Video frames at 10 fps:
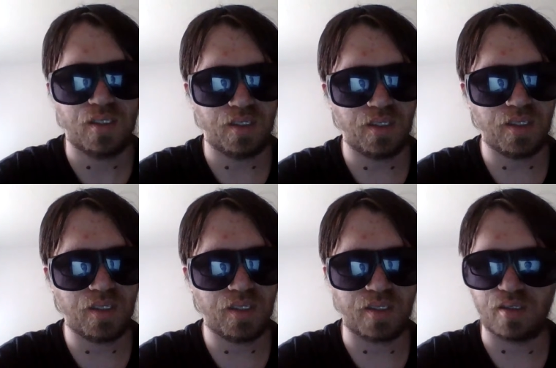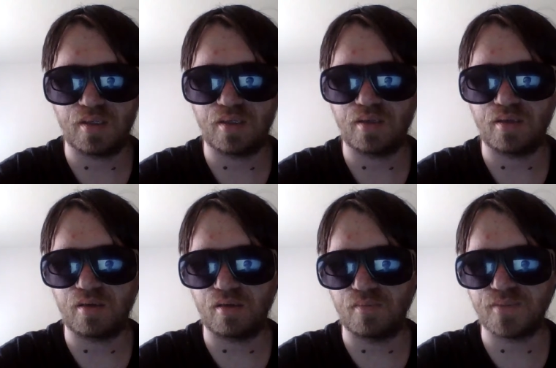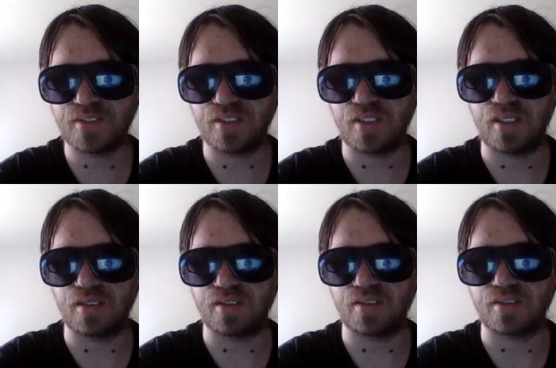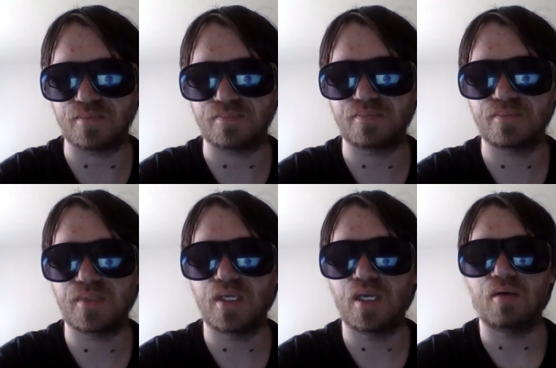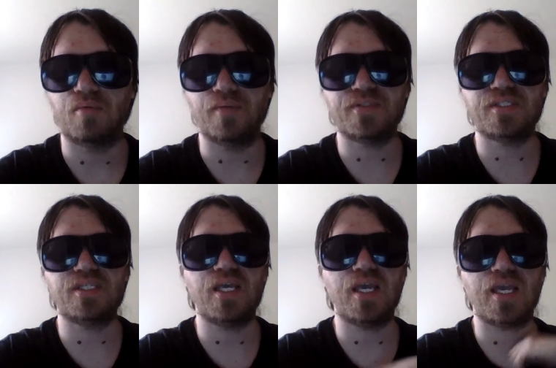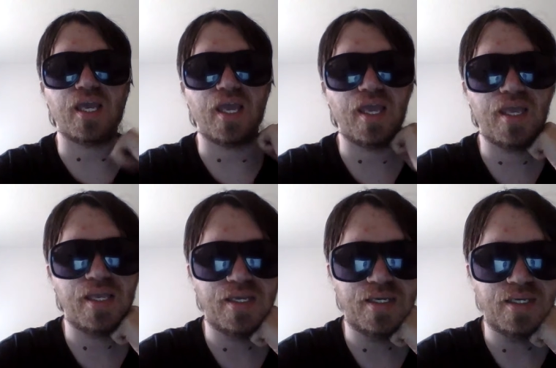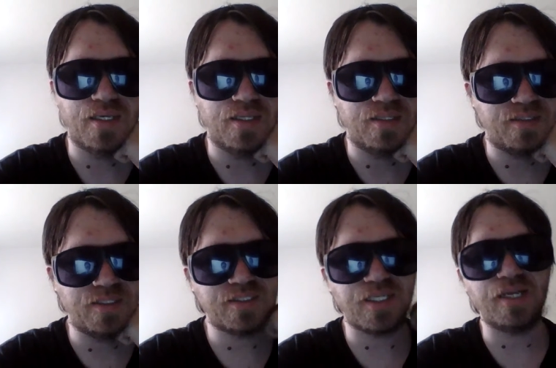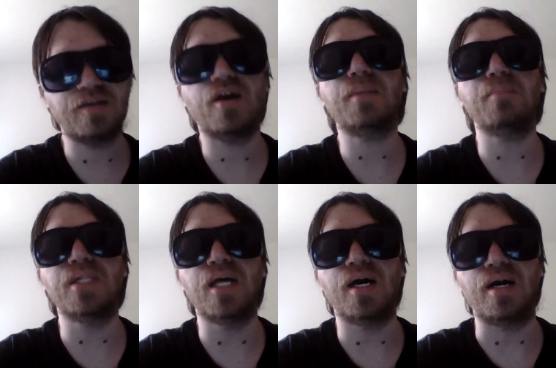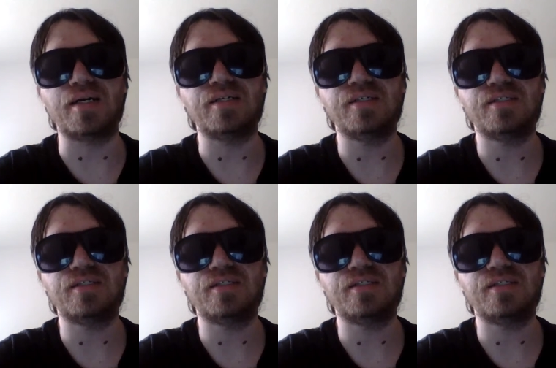Hey, Olvason here with say a Nintendo blog.